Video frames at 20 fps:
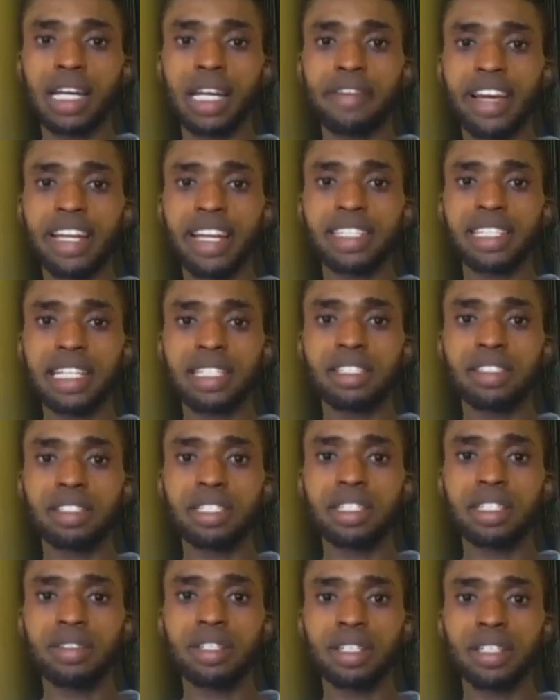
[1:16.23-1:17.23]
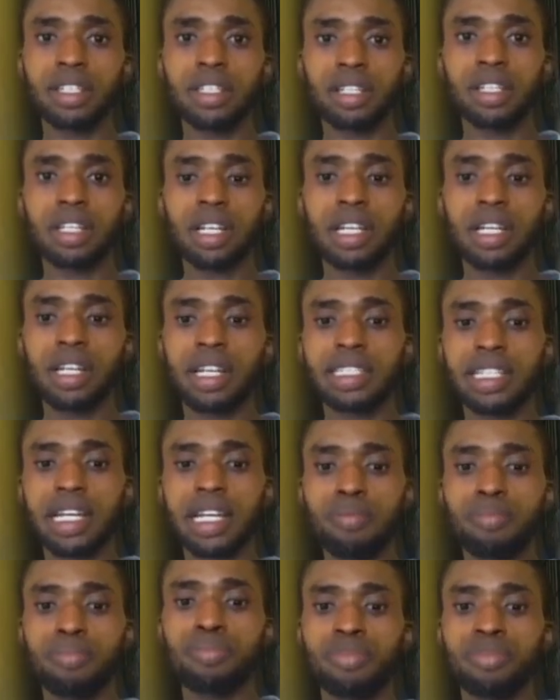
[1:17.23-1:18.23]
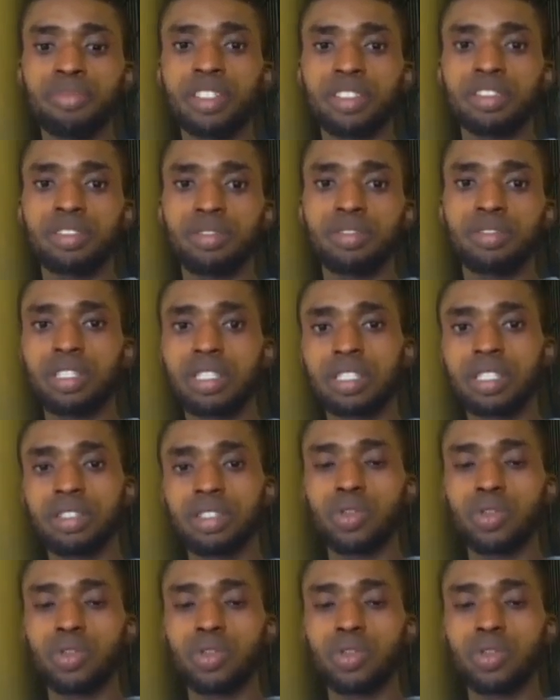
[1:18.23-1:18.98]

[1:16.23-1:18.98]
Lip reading: If I set 0 here, let's say I move this to 0.